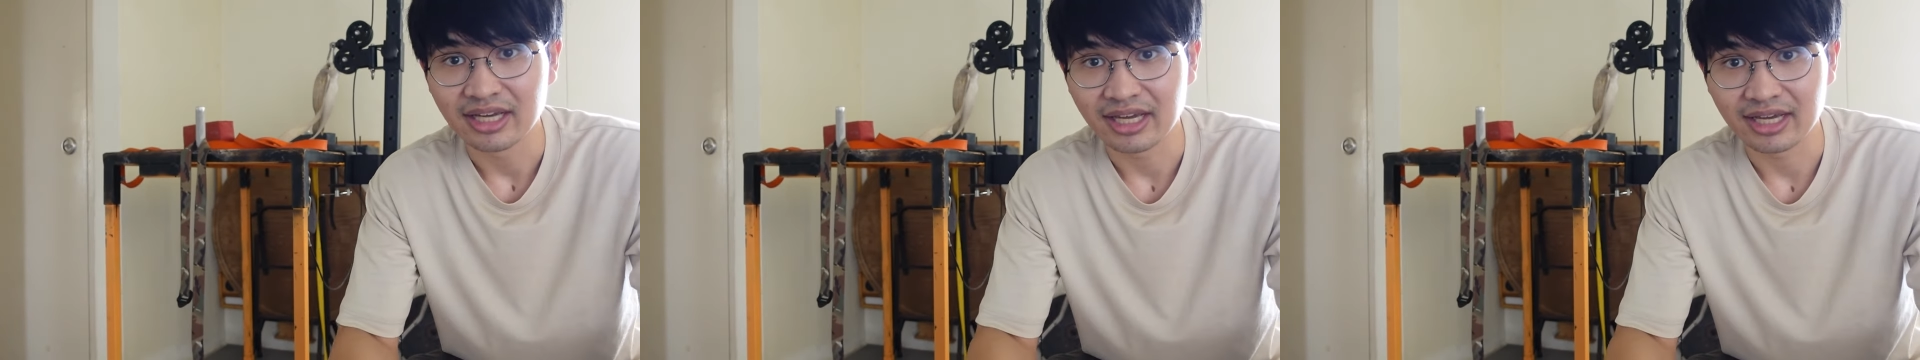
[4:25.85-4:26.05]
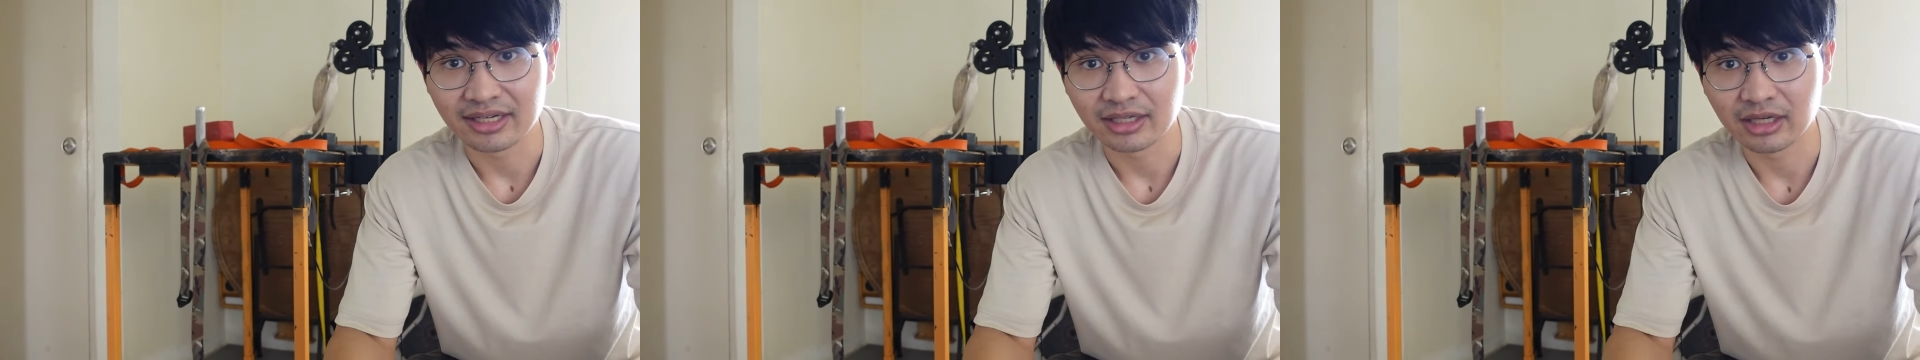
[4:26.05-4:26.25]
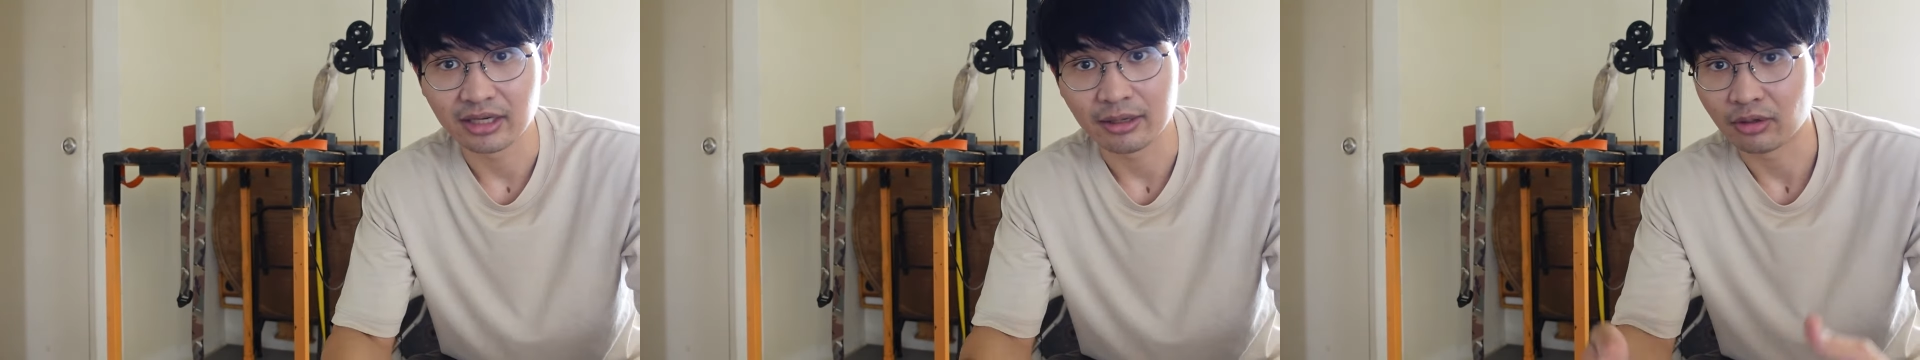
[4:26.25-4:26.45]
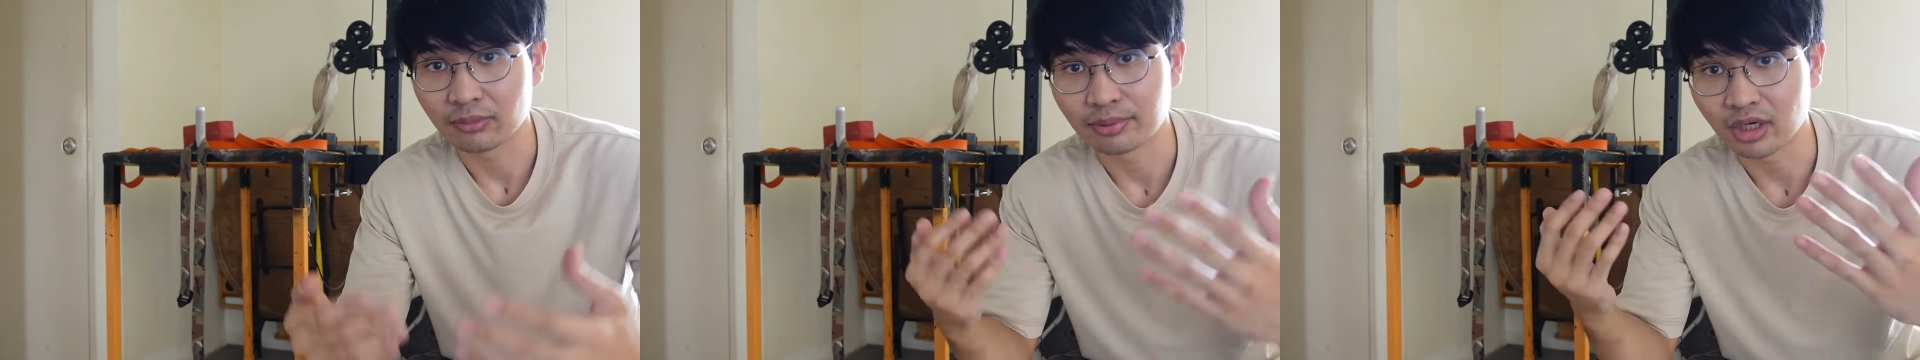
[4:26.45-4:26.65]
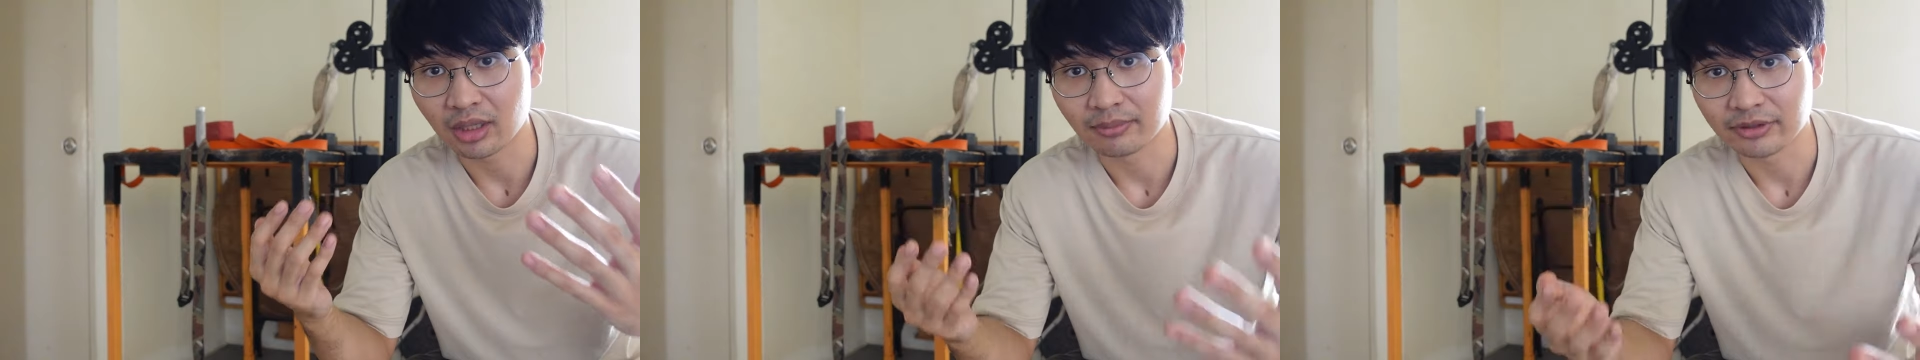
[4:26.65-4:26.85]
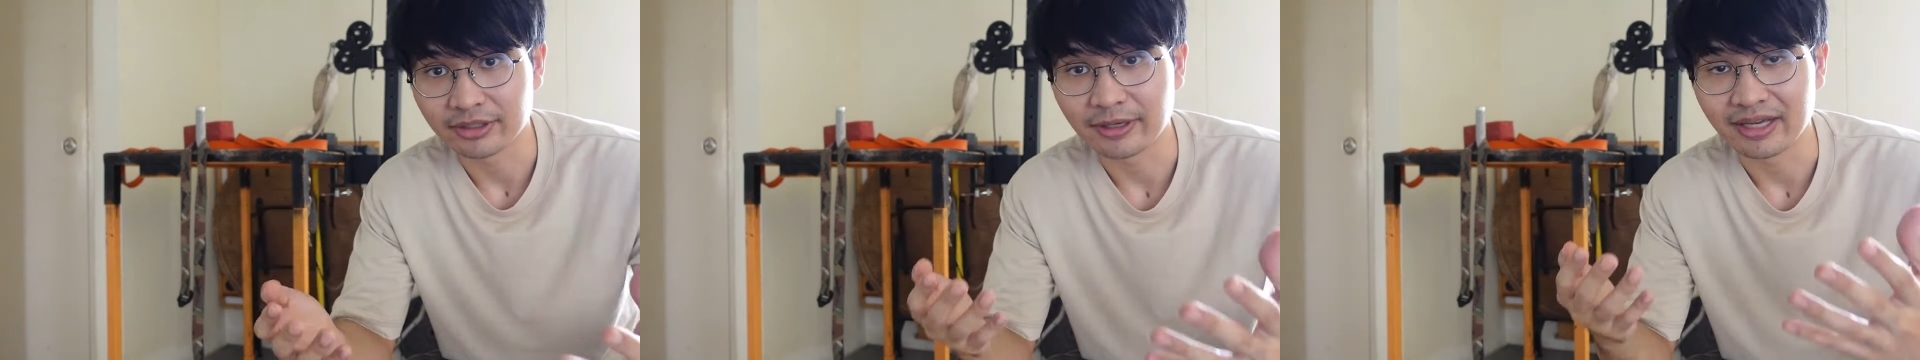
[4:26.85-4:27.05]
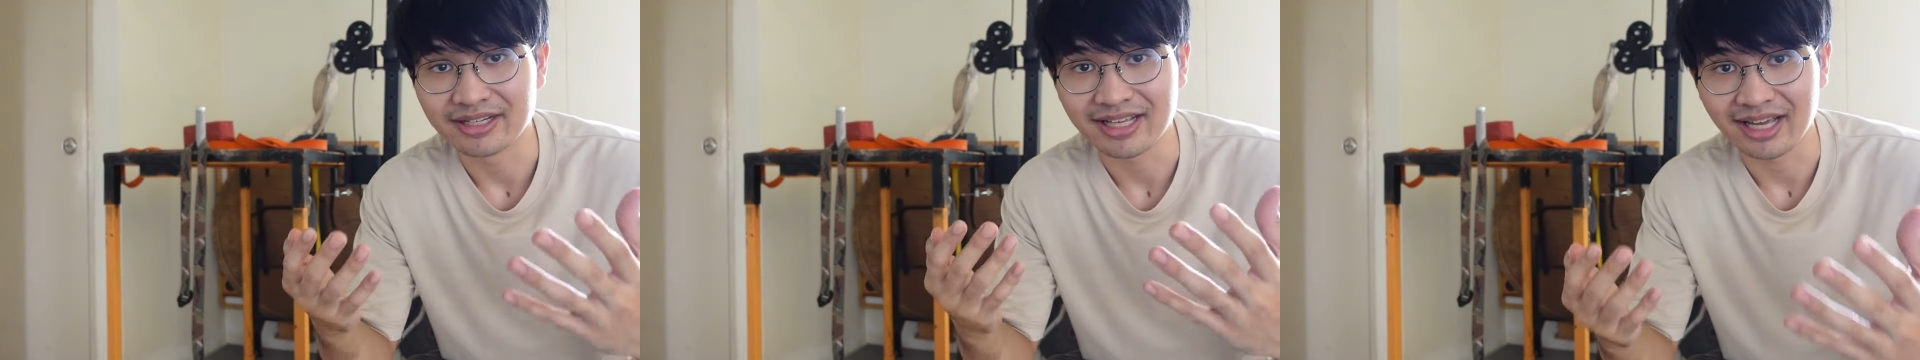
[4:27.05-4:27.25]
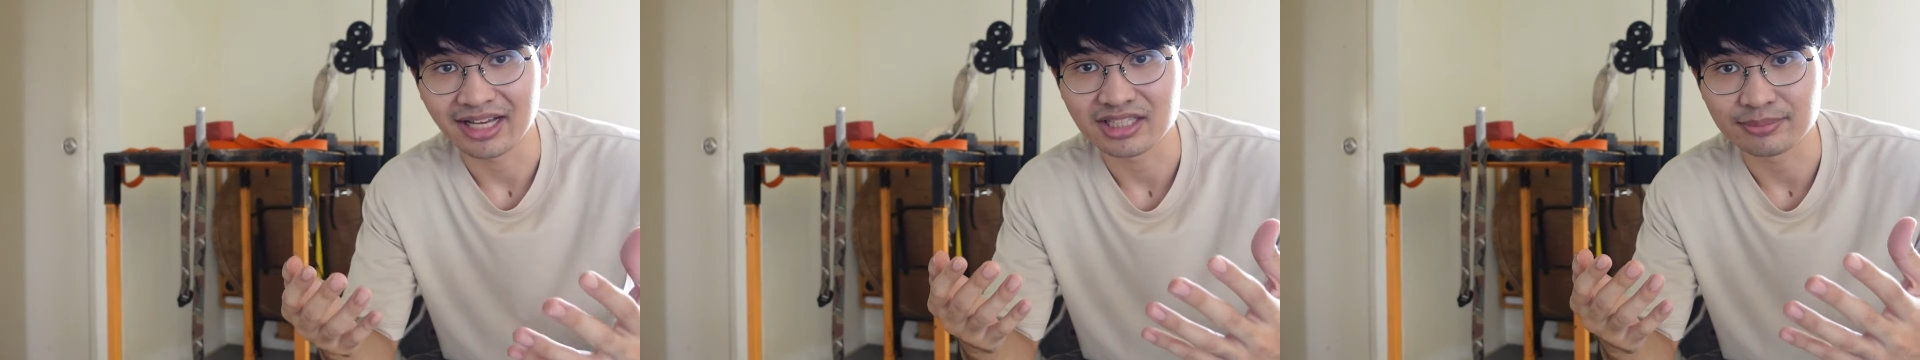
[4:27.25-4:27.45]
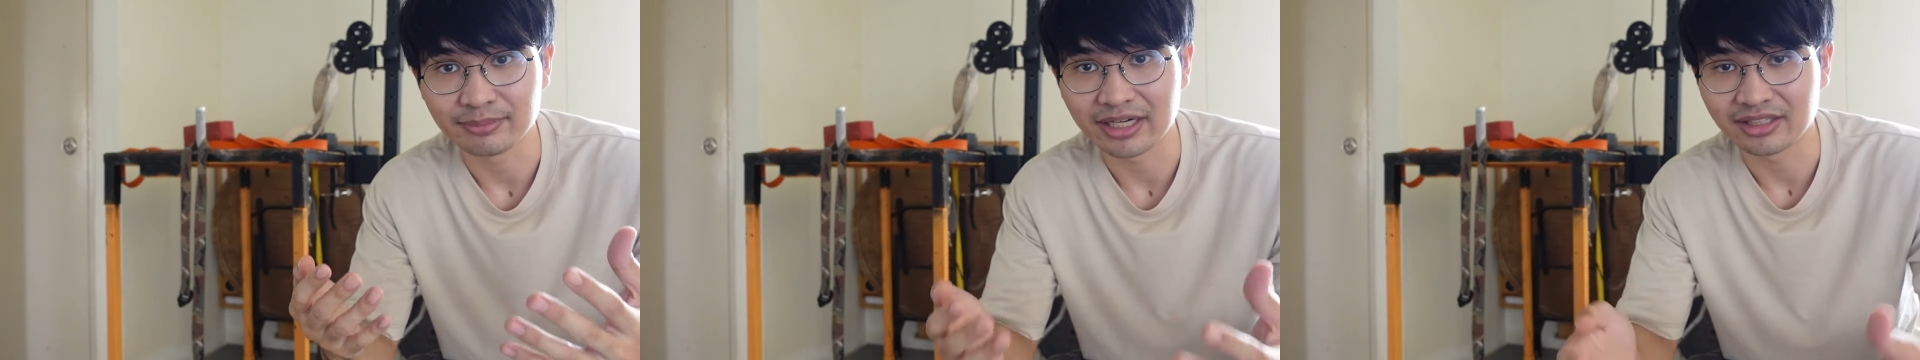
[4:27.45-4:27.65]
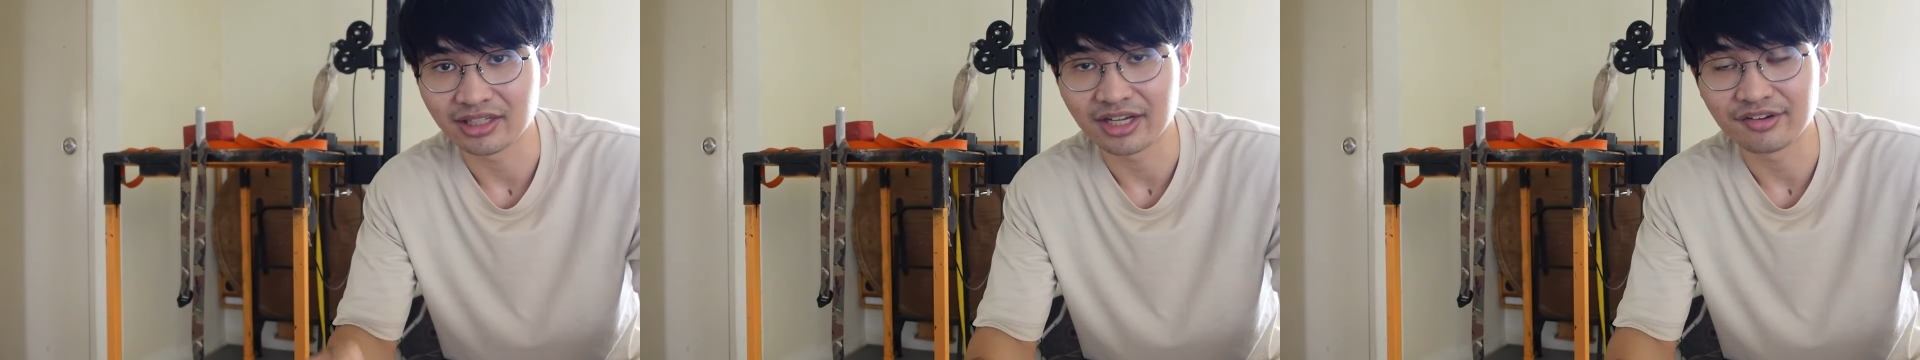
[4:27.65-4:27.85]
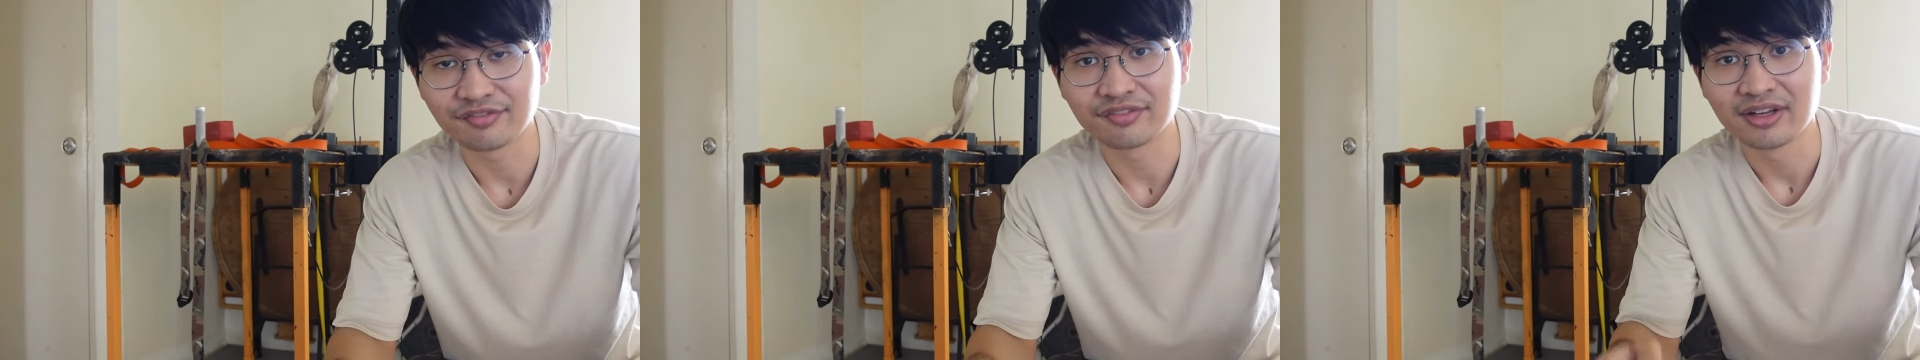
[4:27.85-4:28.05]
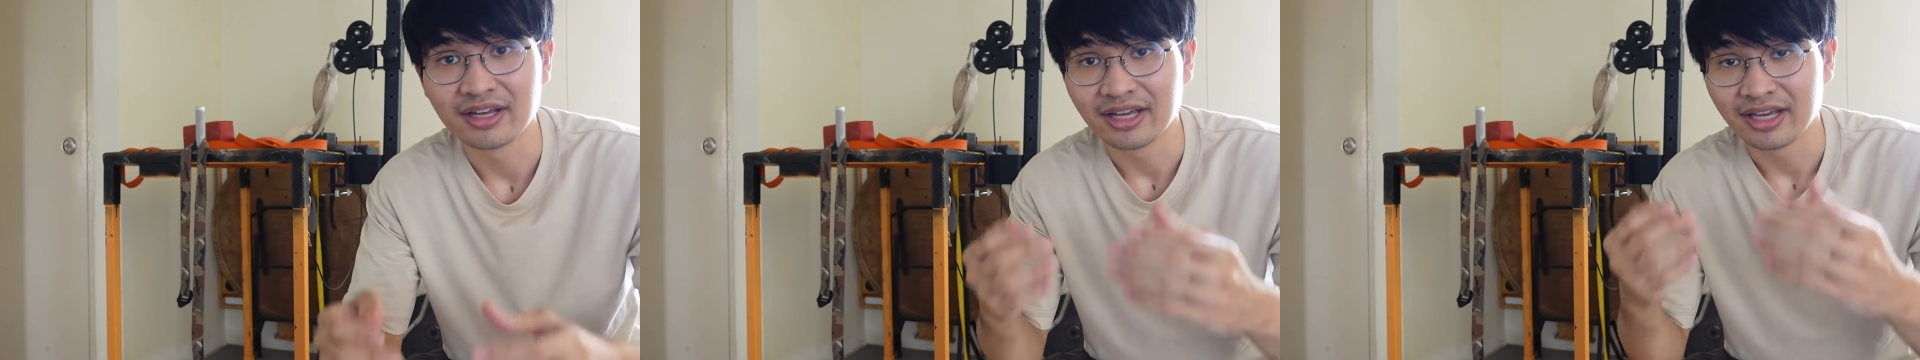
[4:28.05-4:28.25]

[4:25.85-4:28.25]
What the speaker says: and it'll probably enhance my life.